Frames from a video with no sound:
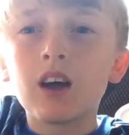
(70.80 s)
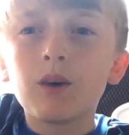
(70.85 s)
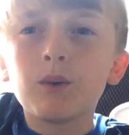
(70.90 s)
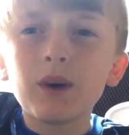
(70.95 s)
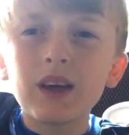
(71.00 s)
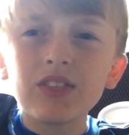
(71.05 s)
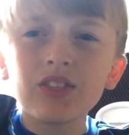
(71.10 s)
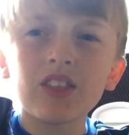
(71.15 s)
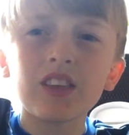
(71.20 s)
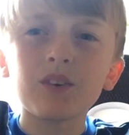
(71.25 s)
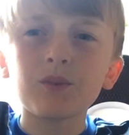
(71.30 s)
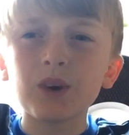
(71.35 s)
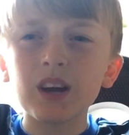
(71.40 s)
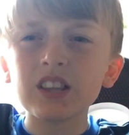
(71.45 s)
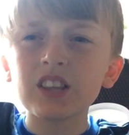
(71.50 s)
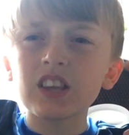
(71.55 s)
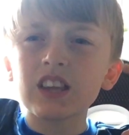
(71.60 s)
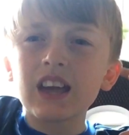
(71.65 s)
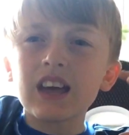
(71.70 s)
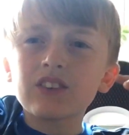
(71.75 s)

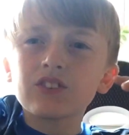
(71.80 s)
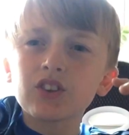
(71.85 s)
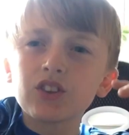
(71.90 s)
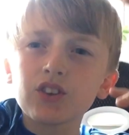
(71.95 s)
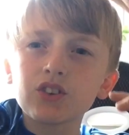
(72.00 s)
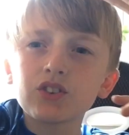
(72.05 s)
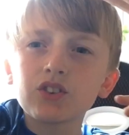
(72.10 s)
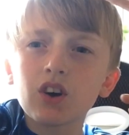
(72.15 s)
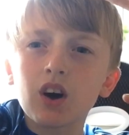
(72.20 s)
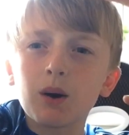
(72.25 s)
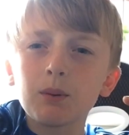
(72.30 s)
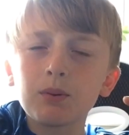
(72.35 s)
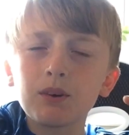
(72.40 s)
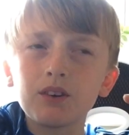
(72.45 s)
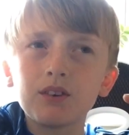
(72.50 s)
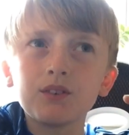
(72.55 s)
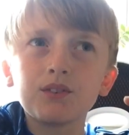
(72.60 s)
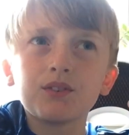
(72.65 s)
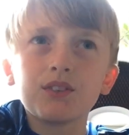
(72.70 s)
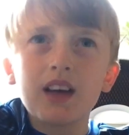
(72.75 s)
when you get to the top
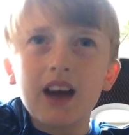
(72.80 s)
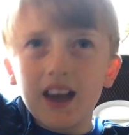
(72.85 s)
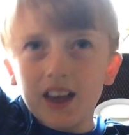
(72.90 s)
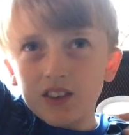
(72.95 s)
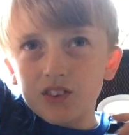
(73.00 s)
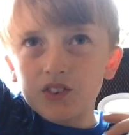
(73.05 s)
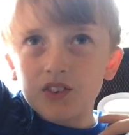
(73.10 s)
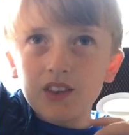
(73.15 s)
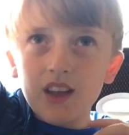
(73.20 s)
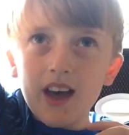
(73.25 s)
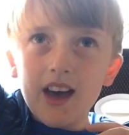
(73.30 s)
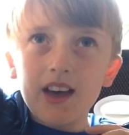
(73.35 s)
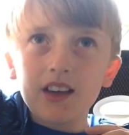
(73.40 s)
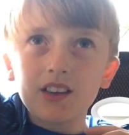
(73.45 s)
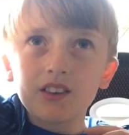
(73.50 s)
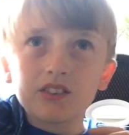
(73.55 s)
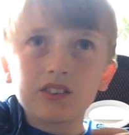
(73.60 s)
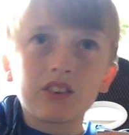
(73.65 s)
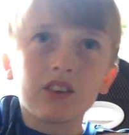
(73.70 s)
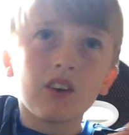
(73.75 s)
of their
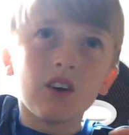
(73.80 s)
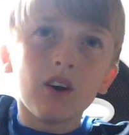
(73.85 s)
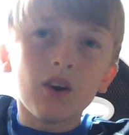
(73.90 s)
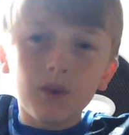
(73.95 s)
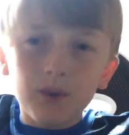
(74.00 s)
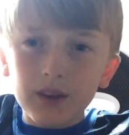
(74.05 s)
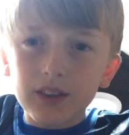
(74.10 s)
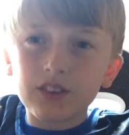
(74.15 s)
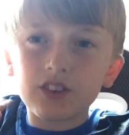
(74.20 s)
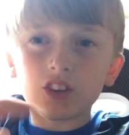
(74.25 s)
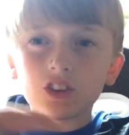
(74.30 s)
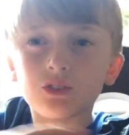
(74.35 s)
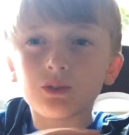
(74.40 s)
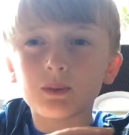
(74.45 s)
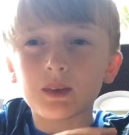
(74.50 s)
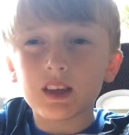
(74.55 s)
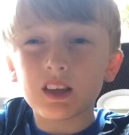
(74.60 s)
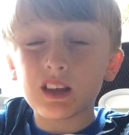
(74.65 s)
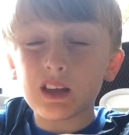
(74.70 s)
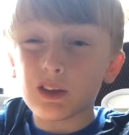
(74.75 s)
stairs, which is
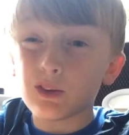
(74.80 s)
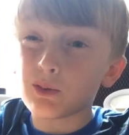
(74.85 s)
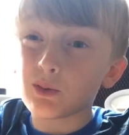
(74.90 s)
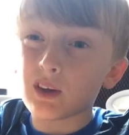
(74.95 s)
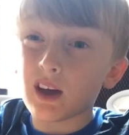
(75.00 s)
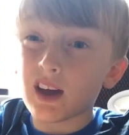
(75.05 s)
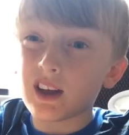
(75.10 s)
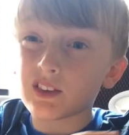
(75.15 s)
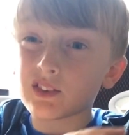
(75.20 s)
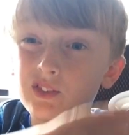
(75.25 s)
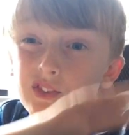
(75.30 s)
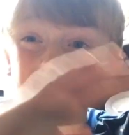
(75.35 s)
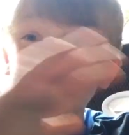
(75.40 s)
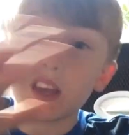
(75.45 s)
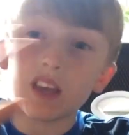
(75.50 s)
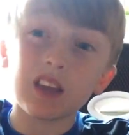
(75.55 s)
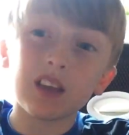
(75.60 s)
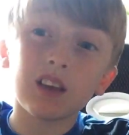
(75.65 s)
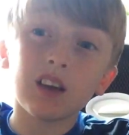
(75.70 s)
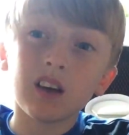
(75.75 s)
something you guys
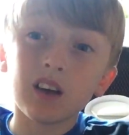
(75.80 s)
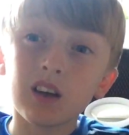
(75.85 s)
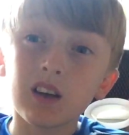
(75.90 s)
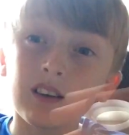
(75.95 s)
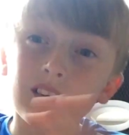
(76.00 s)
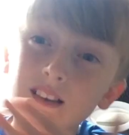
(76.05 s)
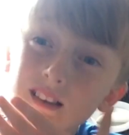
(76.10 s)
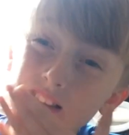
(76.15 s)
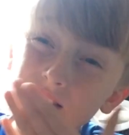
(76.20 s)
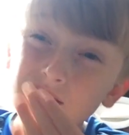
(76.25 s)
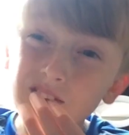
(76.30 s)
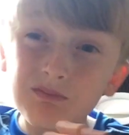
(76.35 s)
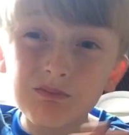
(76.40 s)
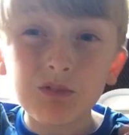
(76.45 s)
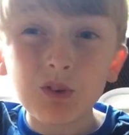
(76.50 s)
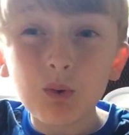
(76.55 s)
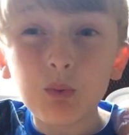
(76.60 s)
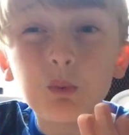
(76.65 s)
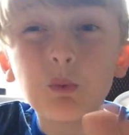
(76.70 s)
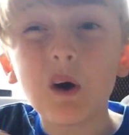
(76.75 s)
see
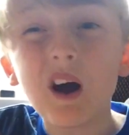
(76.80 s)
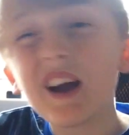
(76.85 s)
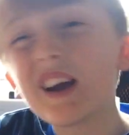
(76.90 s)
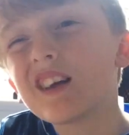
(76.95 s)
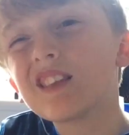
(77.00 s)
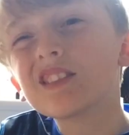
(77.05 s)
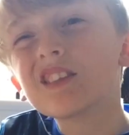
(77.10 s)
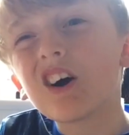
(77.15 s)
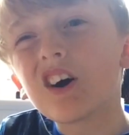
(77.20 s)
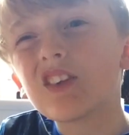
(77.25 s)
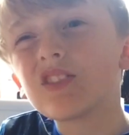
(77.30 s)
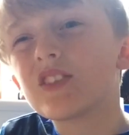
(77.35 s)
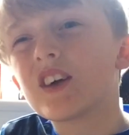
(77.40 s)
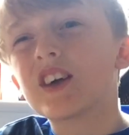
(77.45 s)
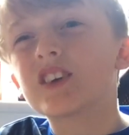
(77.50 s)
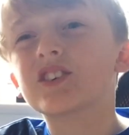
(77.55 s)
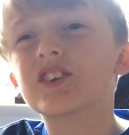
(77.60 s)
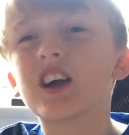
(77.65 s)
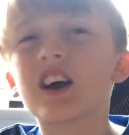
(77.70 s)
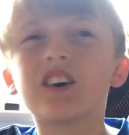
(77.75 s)
quite a lot on
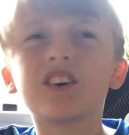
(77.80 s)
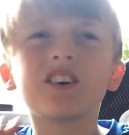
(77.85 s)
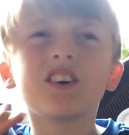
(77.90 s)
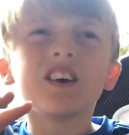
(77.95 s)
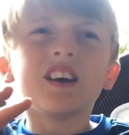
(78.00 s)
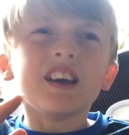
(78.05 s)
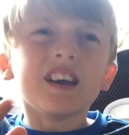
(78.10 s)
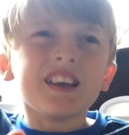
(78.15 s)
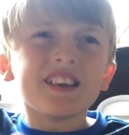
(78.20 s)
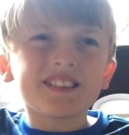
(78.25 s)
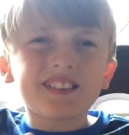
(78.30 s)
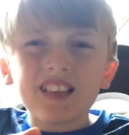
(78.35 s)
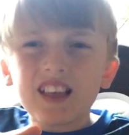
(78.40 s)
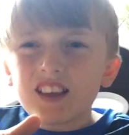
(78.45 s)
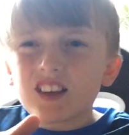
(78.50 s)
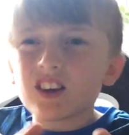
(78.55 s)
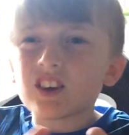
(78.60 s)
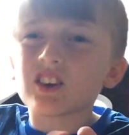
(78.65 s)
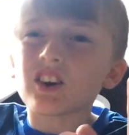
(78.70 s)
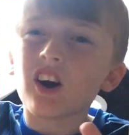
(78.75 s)
their channel, it's
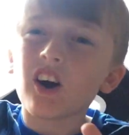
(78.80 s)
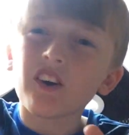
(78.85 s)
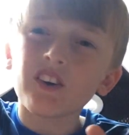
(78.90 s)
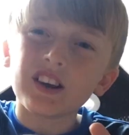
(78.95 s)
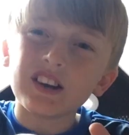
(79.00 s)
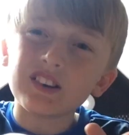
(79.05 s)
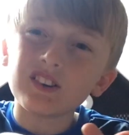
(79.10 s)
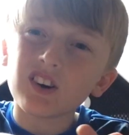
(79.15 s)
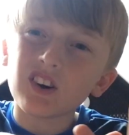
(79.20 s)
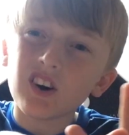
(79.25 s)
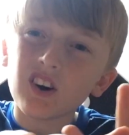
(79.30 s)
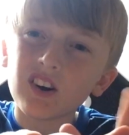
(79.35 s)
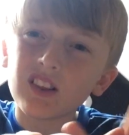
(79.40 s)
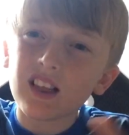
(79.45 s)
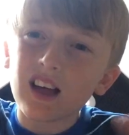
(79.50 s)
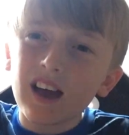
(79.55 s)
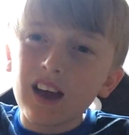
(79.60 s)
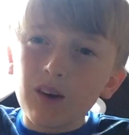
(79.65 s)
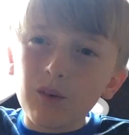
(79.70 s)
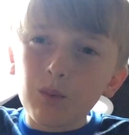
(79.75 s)
like a
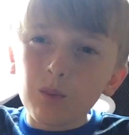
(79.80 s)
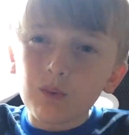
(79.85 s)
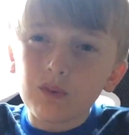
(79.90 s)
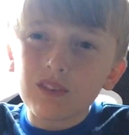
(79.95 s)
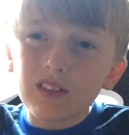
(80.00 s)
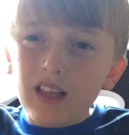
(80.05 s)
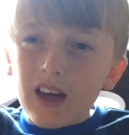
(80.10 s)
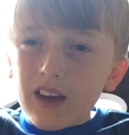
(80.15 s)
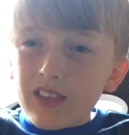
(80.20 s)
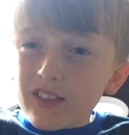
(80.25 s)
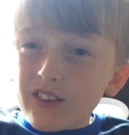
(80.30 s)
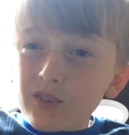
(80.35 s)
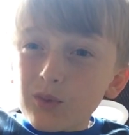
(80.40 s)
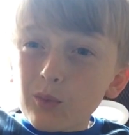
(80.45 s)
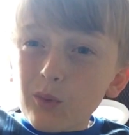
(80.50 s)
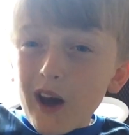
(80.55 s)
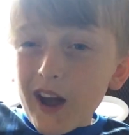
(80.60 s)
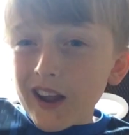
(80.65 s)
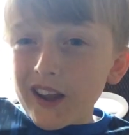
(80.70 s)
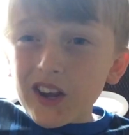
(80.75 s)
corridor, like this
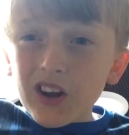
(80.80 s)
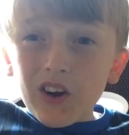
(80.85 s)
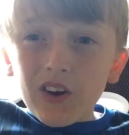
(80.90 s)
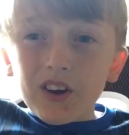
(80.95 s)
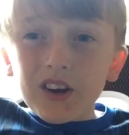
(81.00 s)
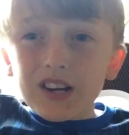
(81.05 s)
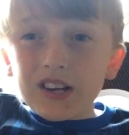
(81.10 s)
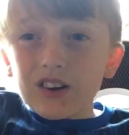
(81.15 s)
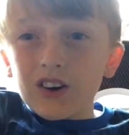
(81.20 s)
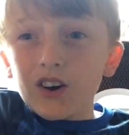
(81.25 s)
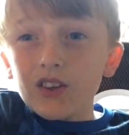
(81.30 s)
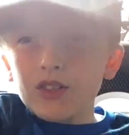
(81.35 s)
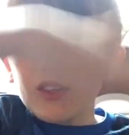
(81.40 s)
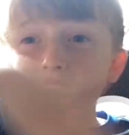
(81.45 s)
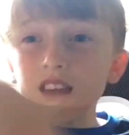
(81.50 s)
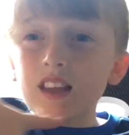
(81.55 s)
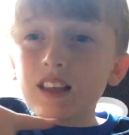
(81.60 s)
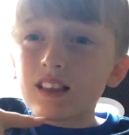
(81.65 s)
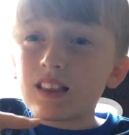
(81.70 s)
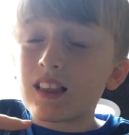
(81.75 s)
wide corridor that
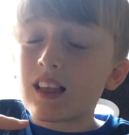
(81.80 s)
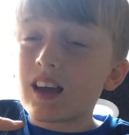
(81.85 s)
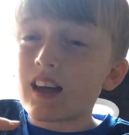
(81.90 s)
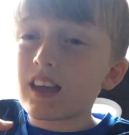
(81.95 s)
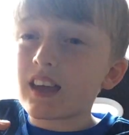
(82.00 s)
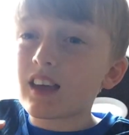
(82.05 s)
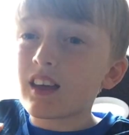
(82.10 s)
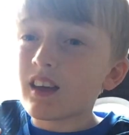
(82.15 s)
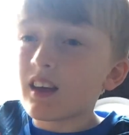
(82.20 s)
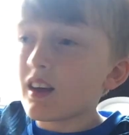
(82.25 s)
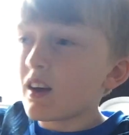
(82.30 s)
you can like